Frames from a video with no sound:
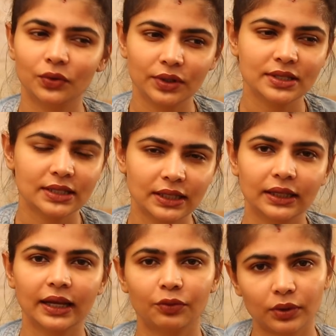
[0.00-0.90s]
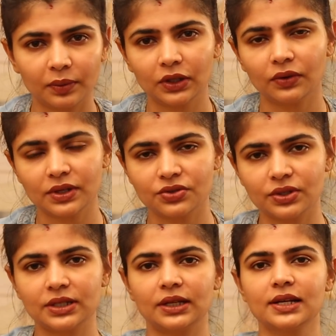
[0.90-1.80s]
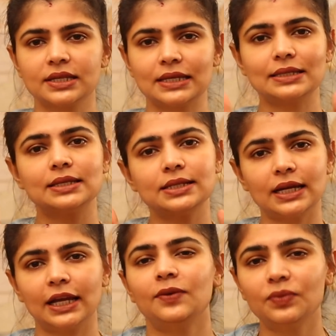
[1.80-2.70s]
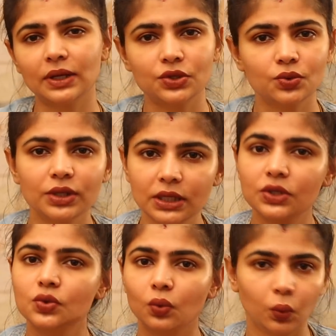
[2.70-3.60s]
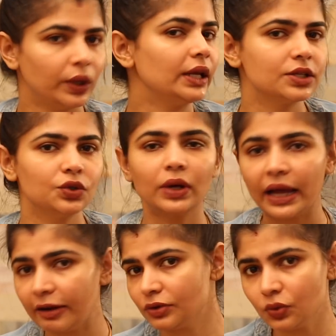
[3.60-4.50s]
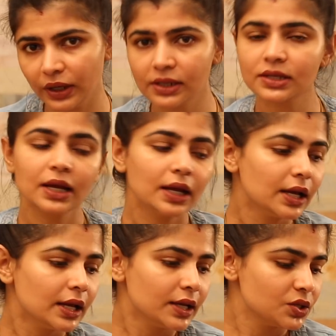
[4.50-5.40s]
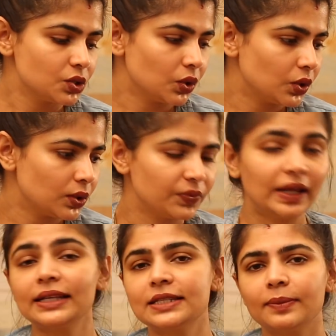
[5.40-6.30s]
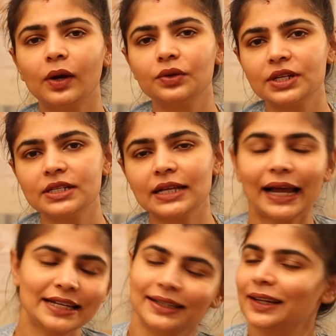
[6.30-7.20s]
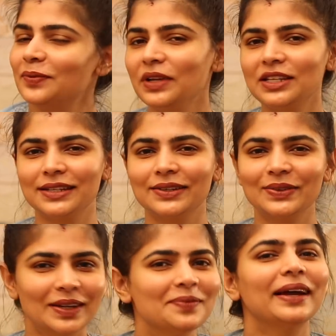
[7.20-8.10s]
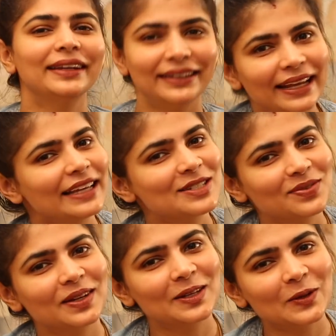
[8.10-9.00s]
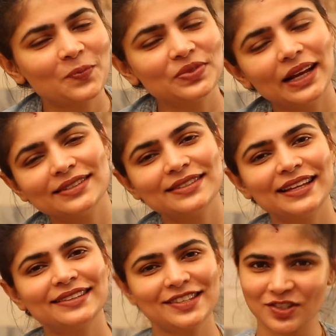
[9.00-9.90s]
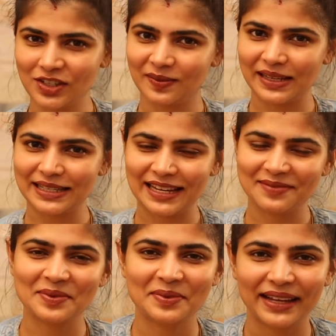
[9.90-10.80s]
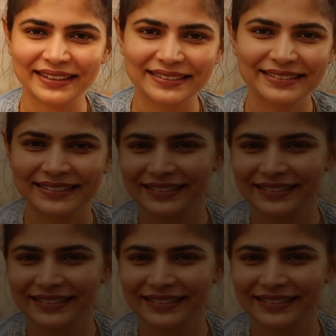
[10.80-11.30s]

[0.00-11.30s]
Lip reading: Korean skincare from any of these retailers, is the time that you need to wait. You have to wait. So that's about it. I shall meet you in my next video. Until then, this is Chinmayi saying bye-bye.